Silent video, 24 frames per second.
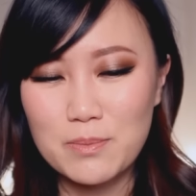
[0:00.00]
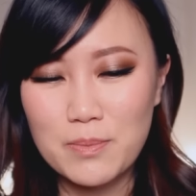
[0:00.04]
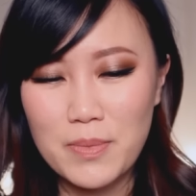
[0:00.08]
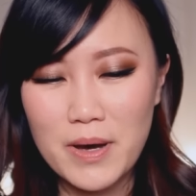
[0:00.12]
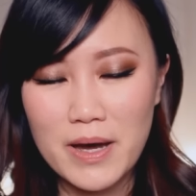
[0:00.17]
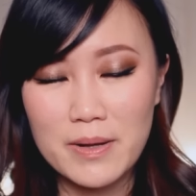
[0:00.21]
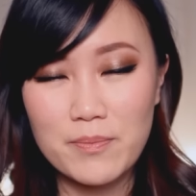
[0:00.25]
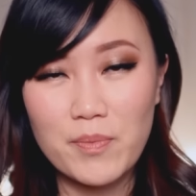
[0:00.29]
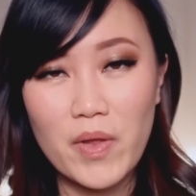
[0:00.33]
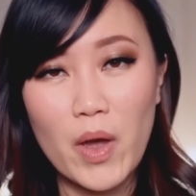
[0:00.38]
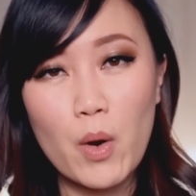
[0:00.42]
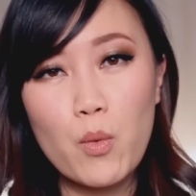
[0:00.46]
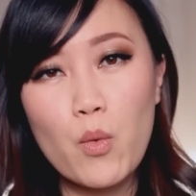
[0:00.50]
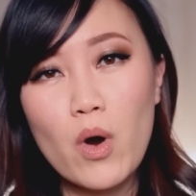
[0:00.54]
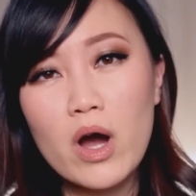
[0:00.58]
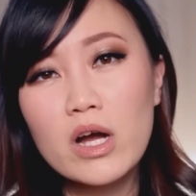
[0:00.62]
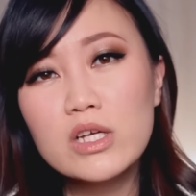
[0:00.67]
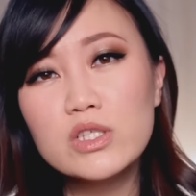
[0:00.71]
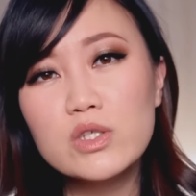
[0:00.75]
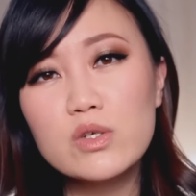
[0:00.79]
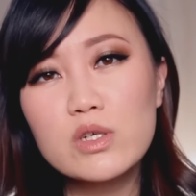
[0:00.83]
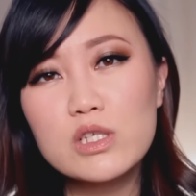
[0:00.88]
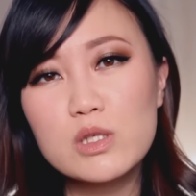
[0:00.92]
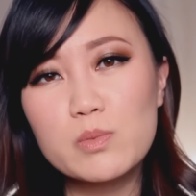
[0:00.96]
But I
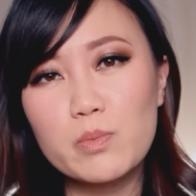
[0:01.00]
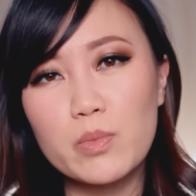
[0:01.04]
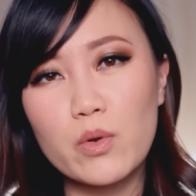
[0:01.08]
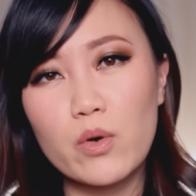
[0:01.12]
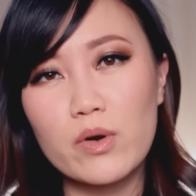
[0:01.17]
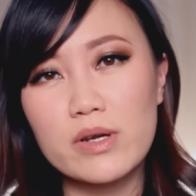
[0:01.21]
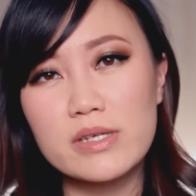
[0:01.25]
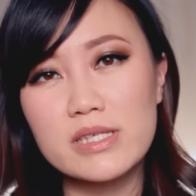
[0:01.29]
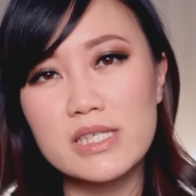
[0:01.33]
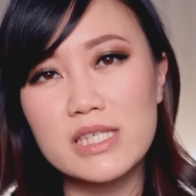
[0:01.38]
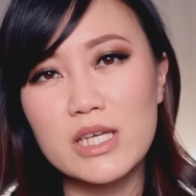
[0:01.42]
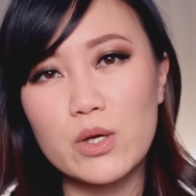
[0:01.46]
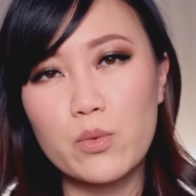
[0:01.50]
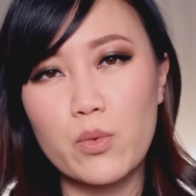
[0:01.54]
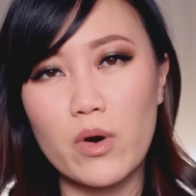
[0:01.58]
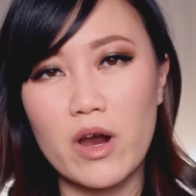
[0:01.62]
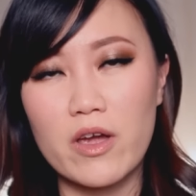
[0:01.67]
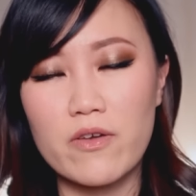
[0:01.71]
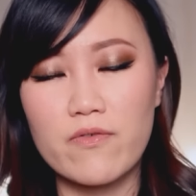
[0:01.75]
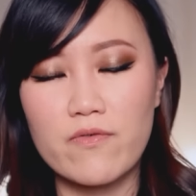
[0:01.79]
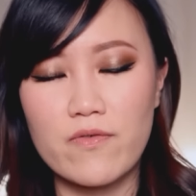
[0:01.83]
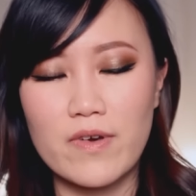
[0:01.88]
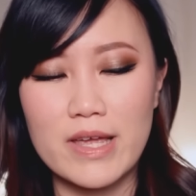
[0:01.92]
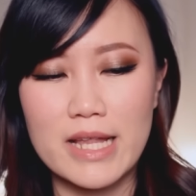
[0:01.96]
wanted to explore and see
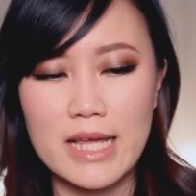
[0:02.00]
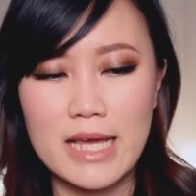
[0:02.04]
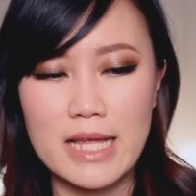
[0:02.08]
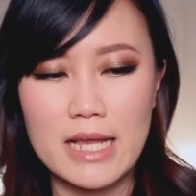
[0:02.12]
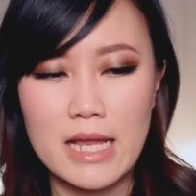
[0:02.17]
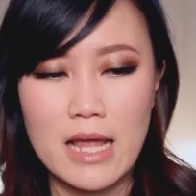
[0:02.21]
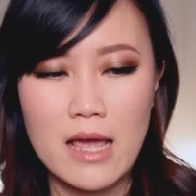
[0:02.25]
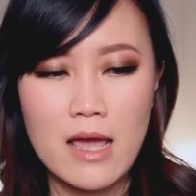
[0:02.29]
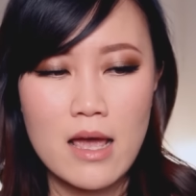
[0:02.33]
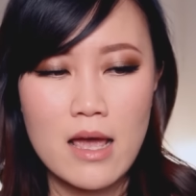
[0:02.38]
where I fit in.